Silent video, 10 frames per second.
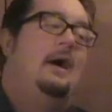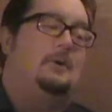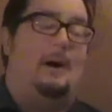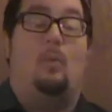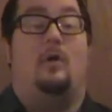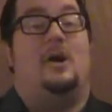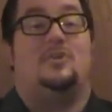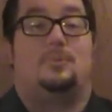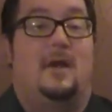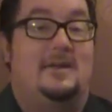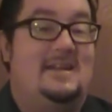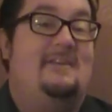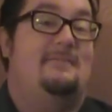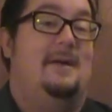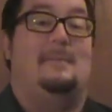Talk about Will Ospreay. Didn't
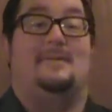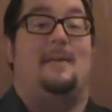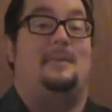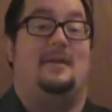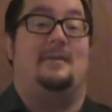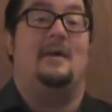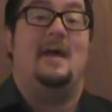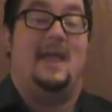even make my top ten,